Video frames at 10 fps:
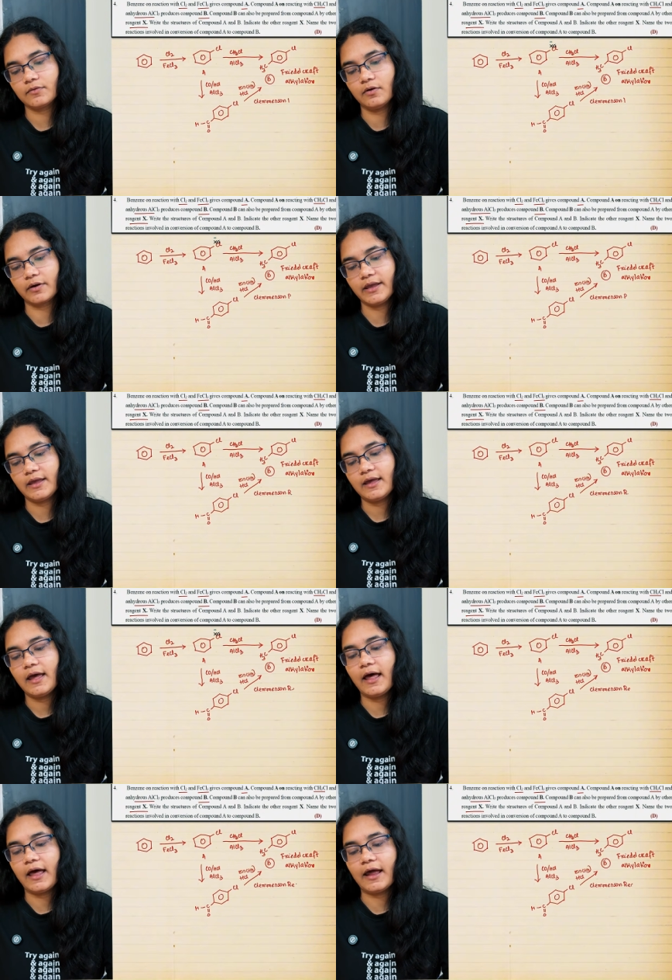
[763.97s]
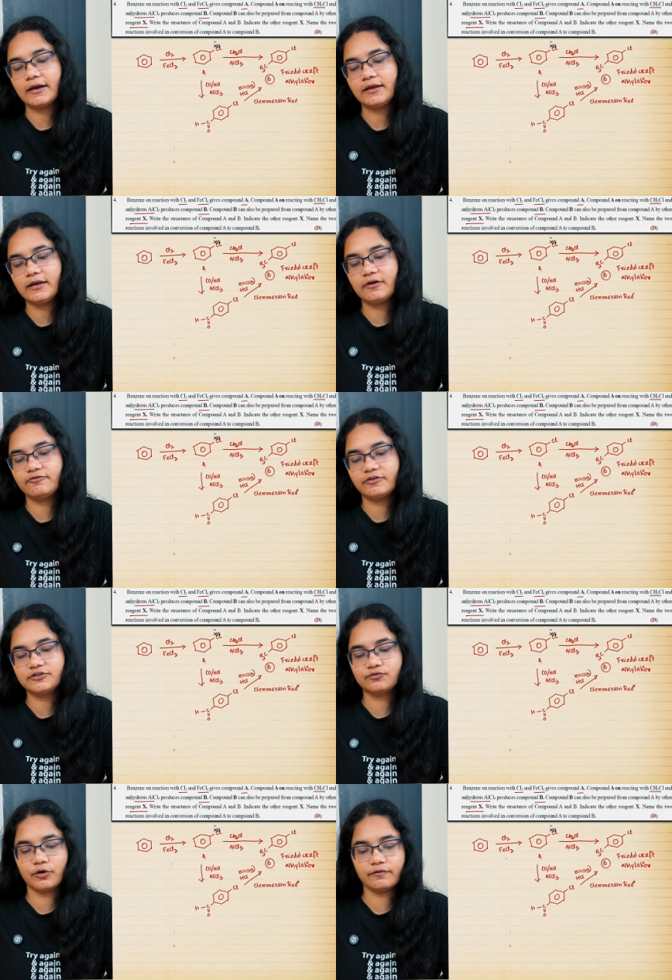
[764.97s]
Okay, and here
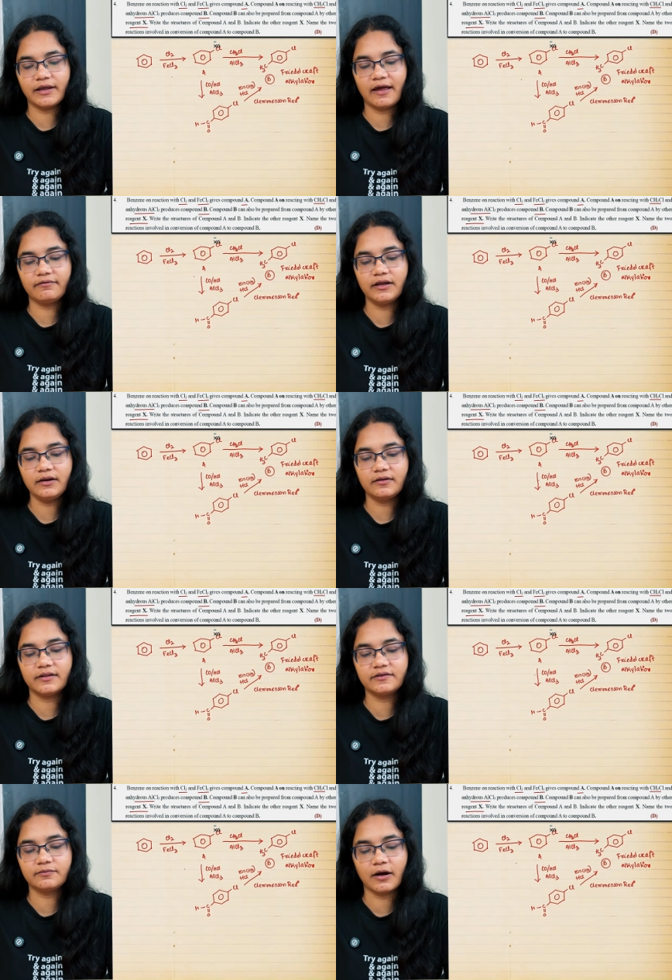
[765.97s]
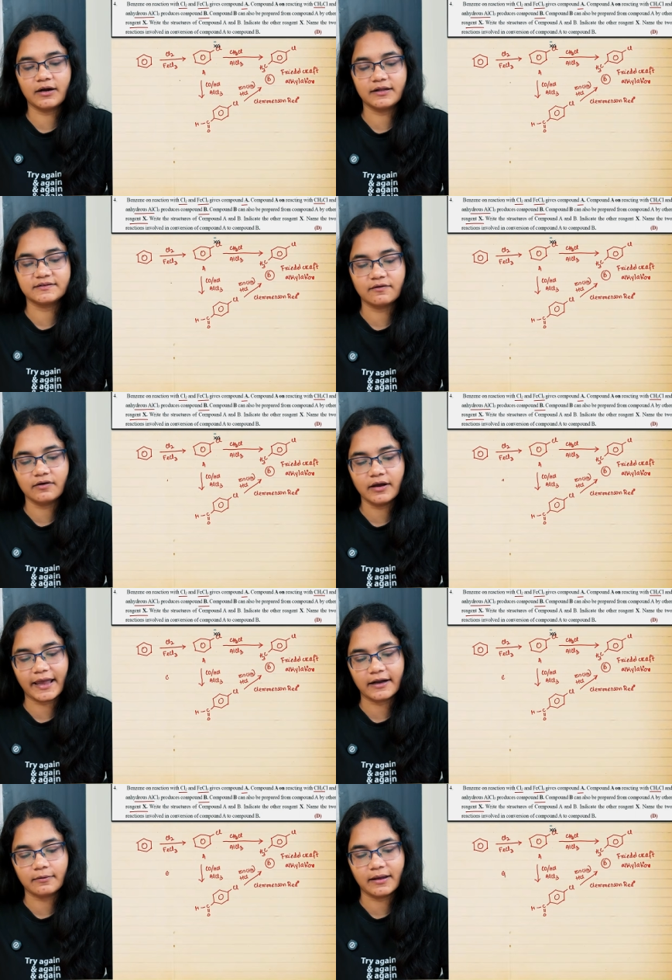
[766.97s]
first what we have done, this part is our
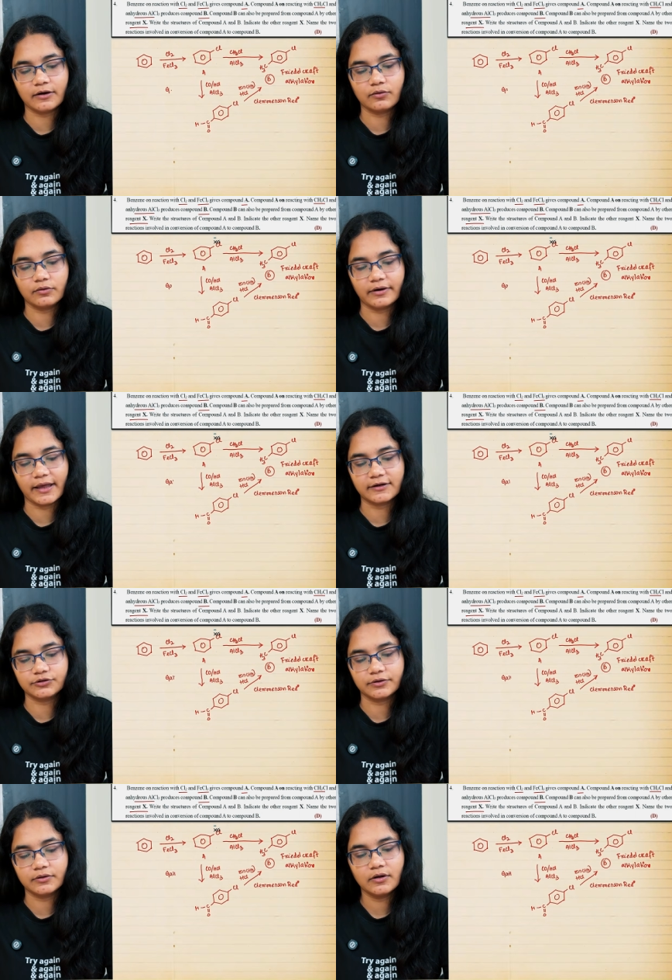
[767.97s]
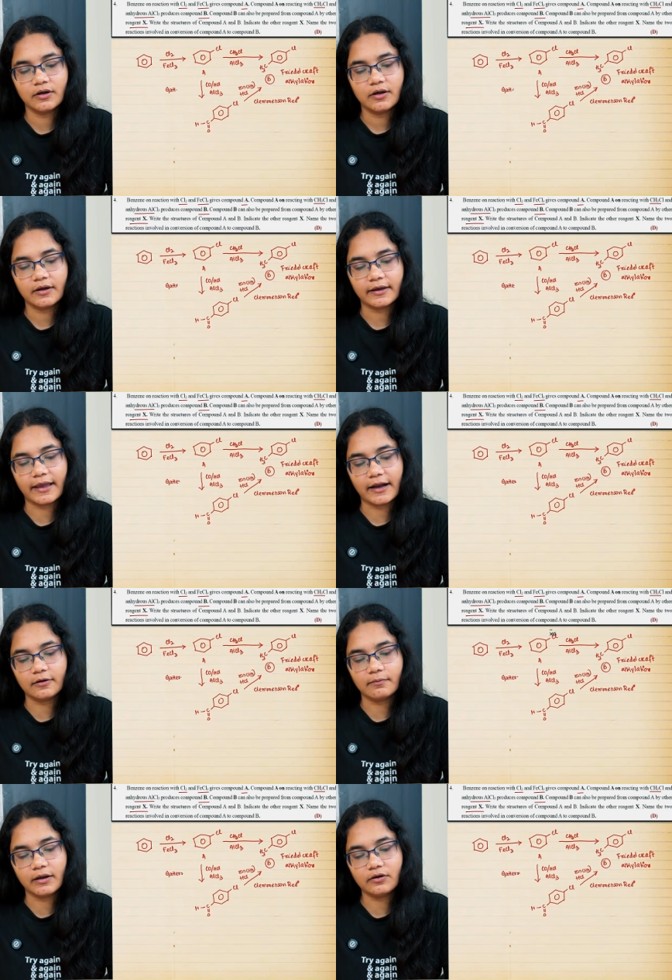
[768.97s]
Gattermann reaction,
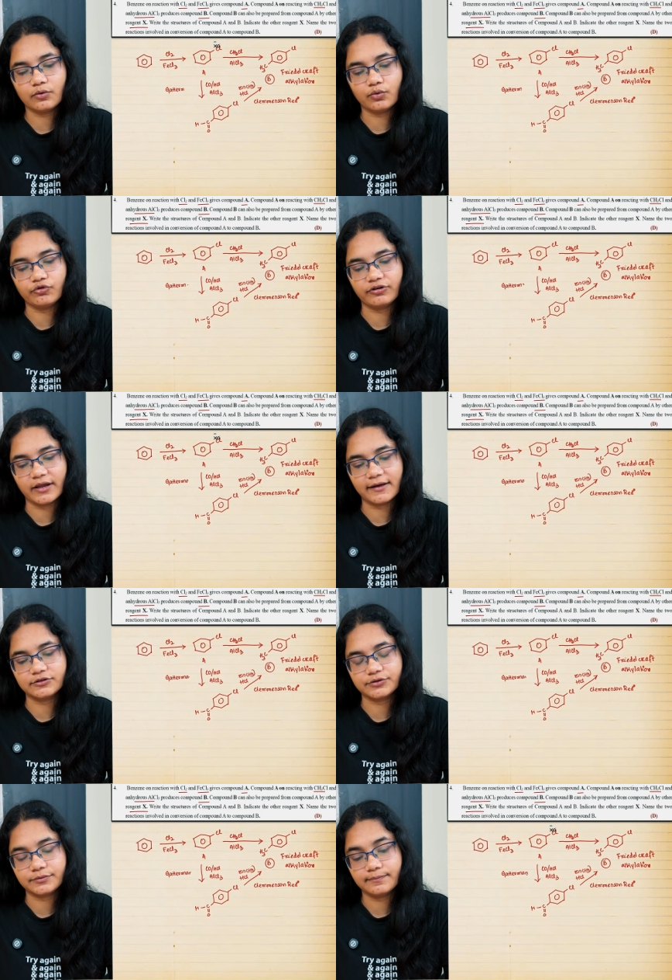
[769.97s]
Gattermann-Koch reaction.